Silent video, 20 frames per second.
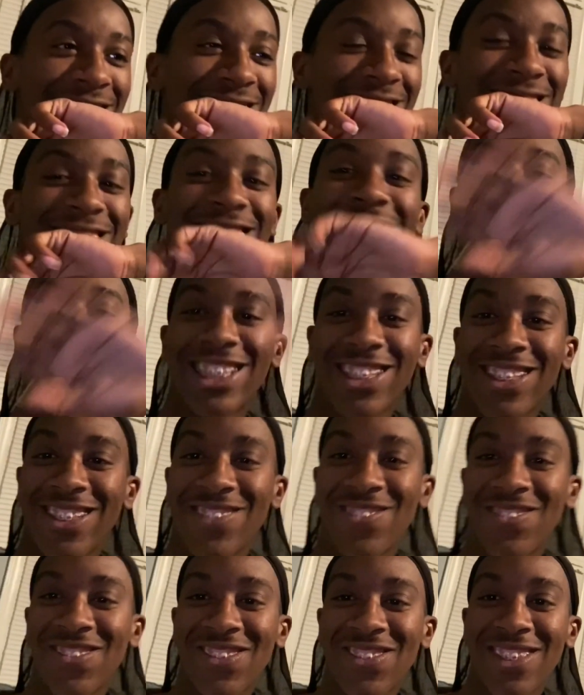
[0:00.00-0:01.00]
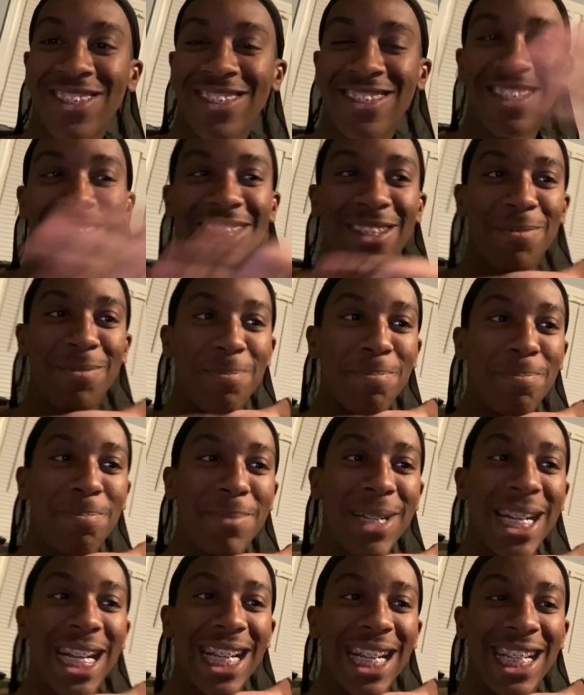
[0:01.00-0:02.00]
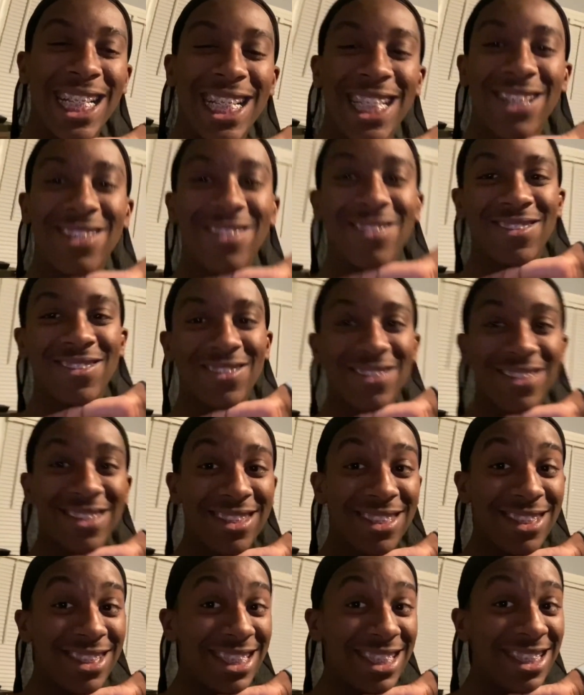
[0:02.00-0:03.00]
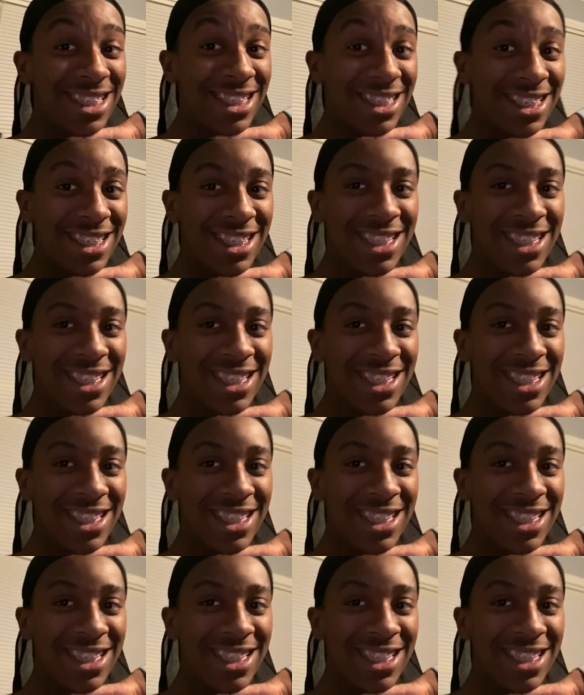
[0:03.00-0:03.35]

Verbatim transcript: that's all. face, That's why I was yelling.